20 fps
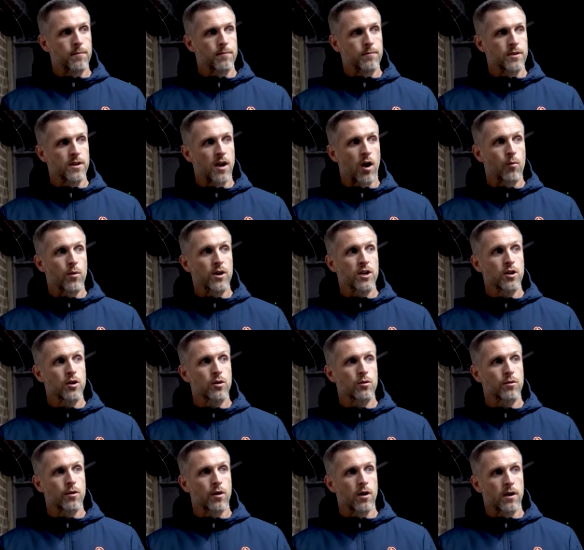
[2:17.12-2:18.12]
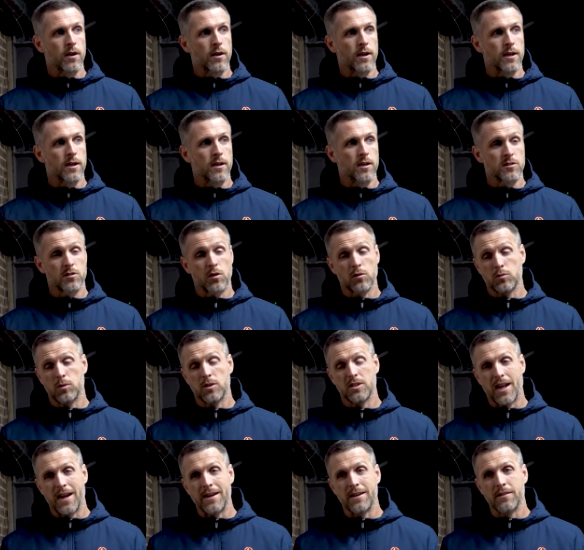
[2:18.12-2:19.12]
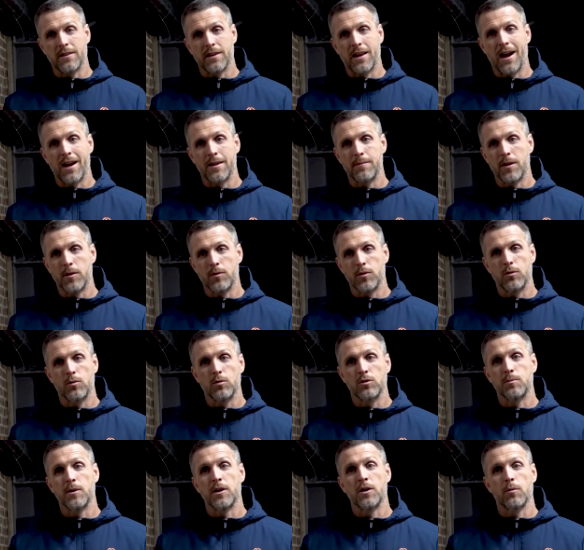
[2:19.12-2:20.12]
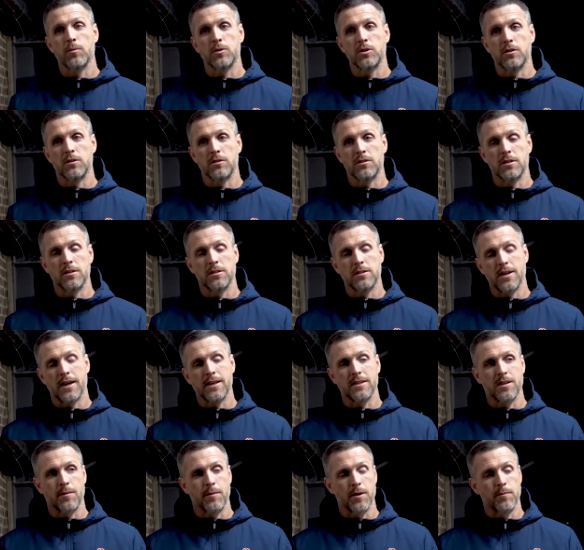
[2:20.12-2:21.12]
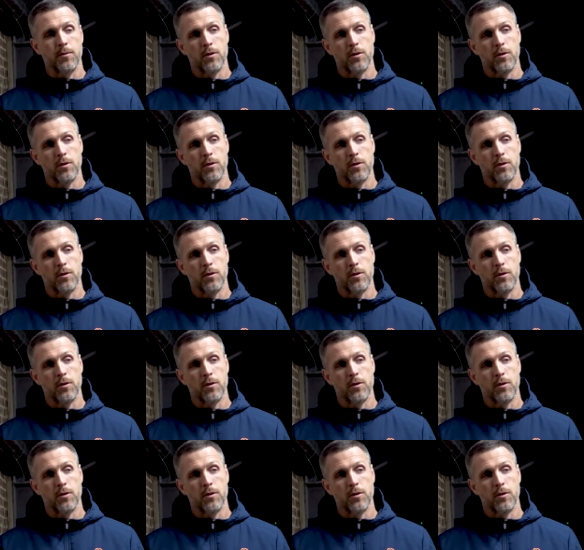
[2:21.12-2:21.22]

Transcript: you know, we knew that as long as we stayed in the game, there would always be an opportunity to take something.